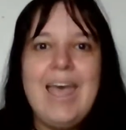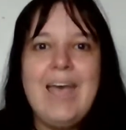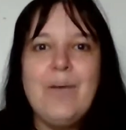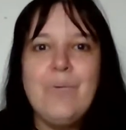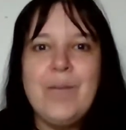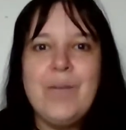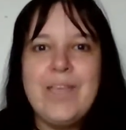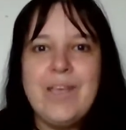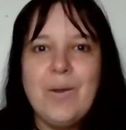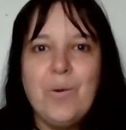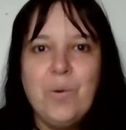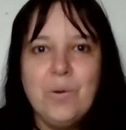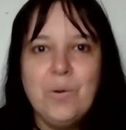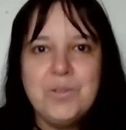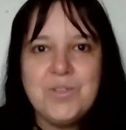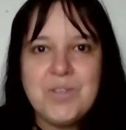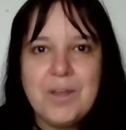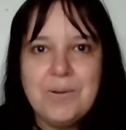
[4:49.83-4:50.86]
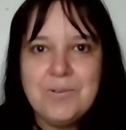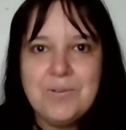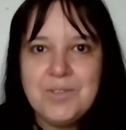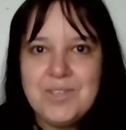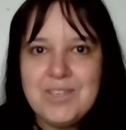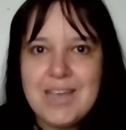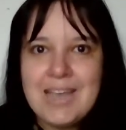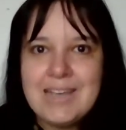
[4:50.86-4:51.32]
We
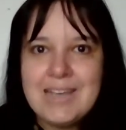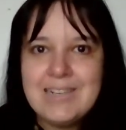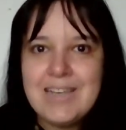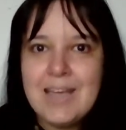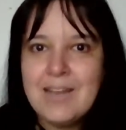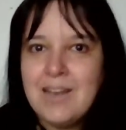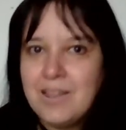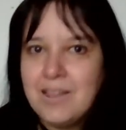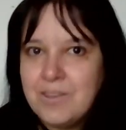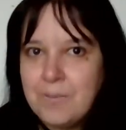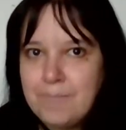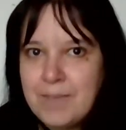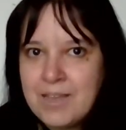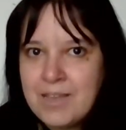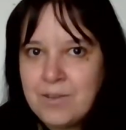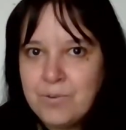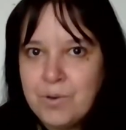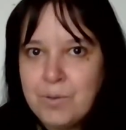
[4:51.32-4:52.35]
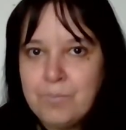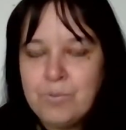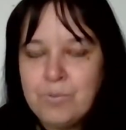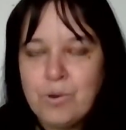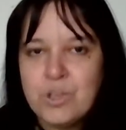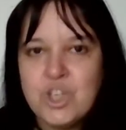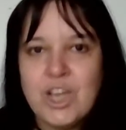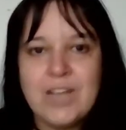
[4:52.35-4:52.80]
also did another big group
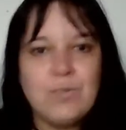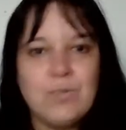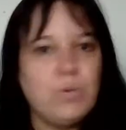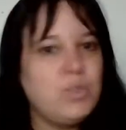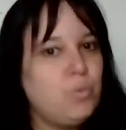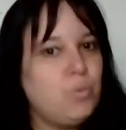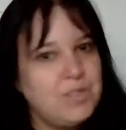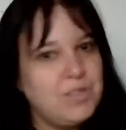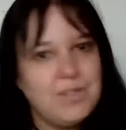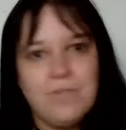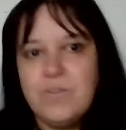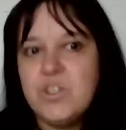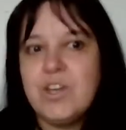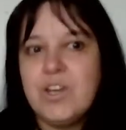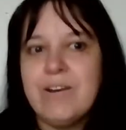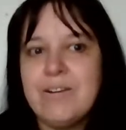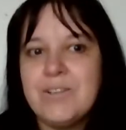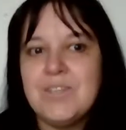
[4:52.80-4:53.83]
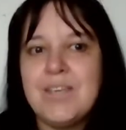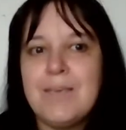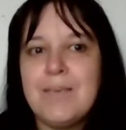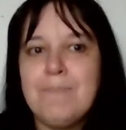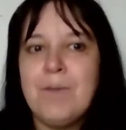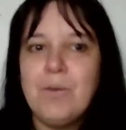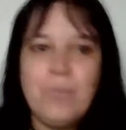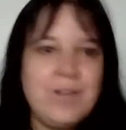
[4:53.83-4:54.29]
project, which wasn't for charity,
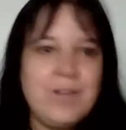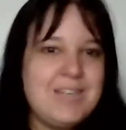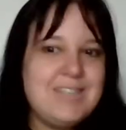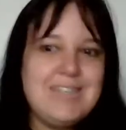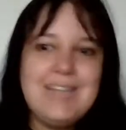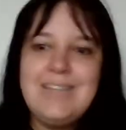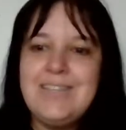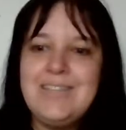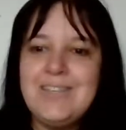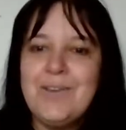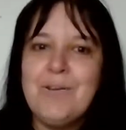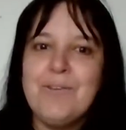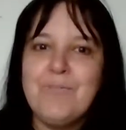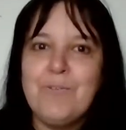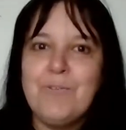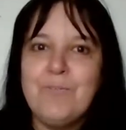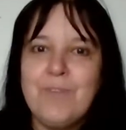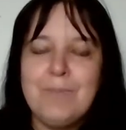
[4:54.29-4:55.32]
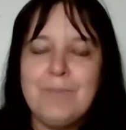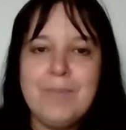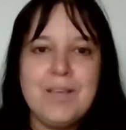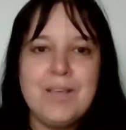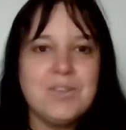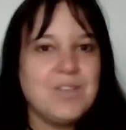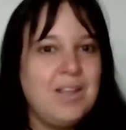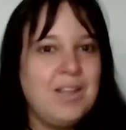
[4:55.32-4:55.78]
but we did do it for fun
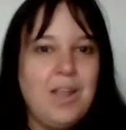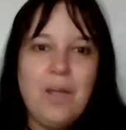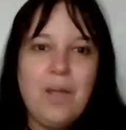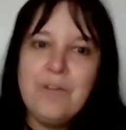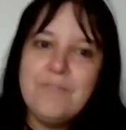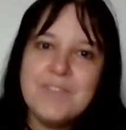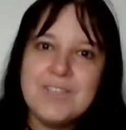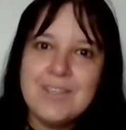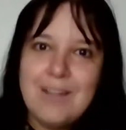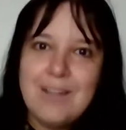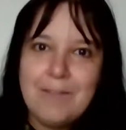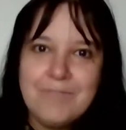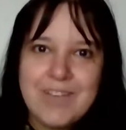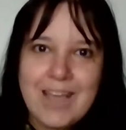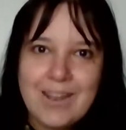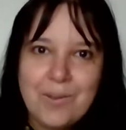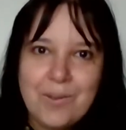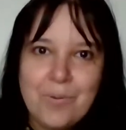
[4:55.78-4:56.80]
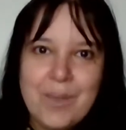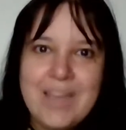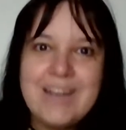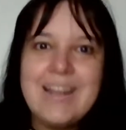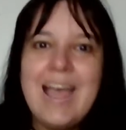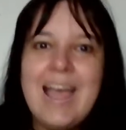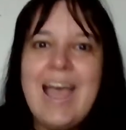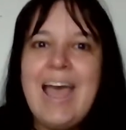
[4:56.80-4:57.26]
because a lot of us loved
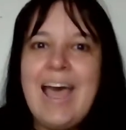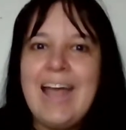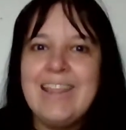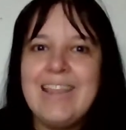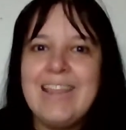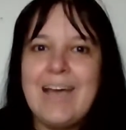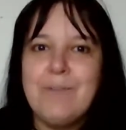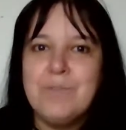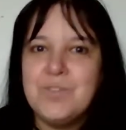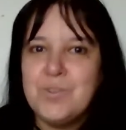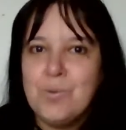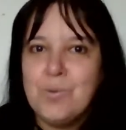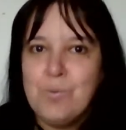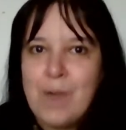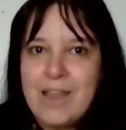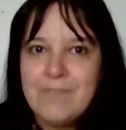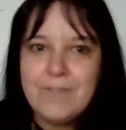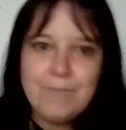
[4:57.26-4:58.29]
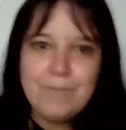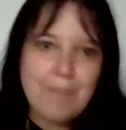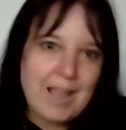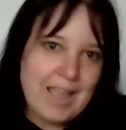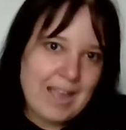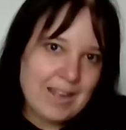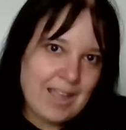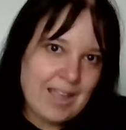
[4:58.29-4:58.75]
Halloween, and that was The Raven
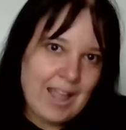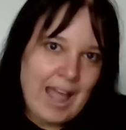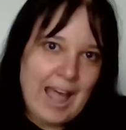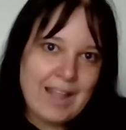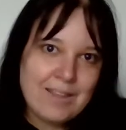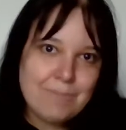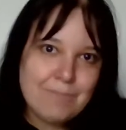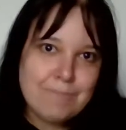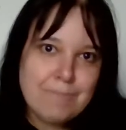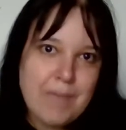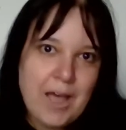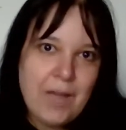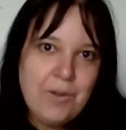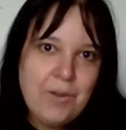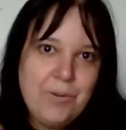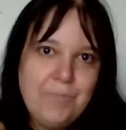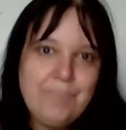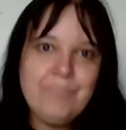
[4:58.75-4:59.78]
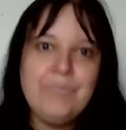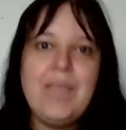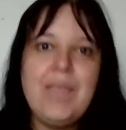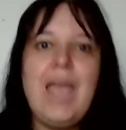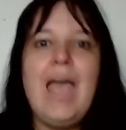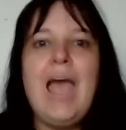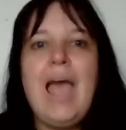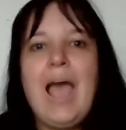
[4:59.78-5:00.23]
by Edgar Allan Poe.
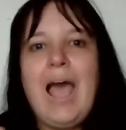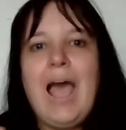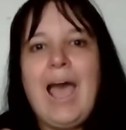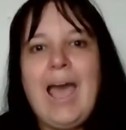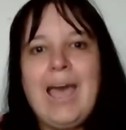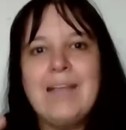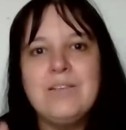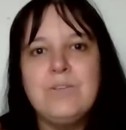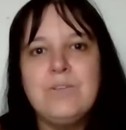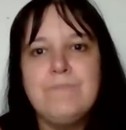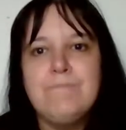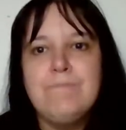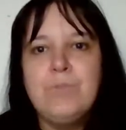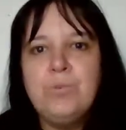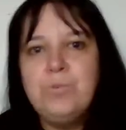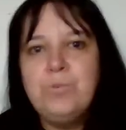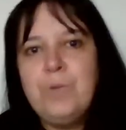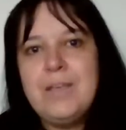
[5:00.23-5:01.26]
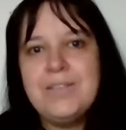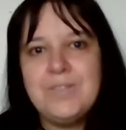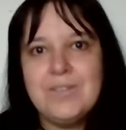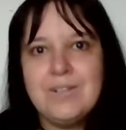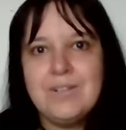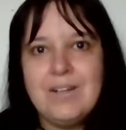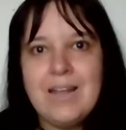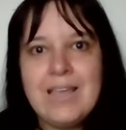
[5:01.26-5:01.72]
And more
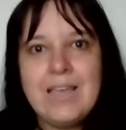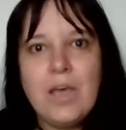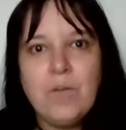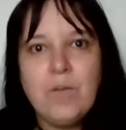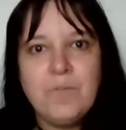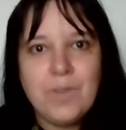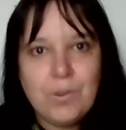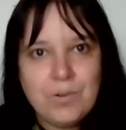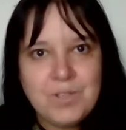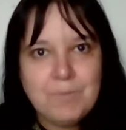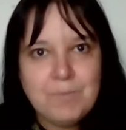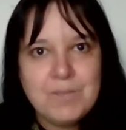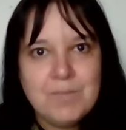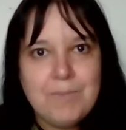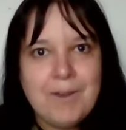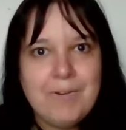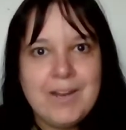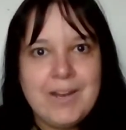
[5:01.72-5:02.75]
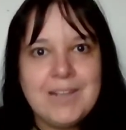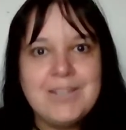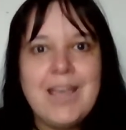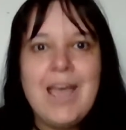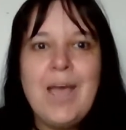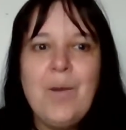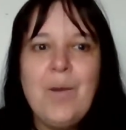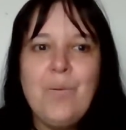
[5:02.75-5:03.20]
recently, over the Christmas period,
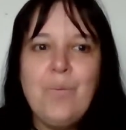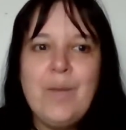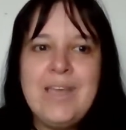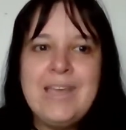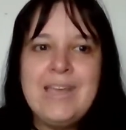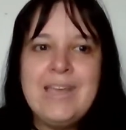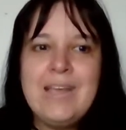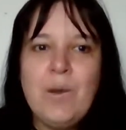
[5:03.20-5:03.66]
we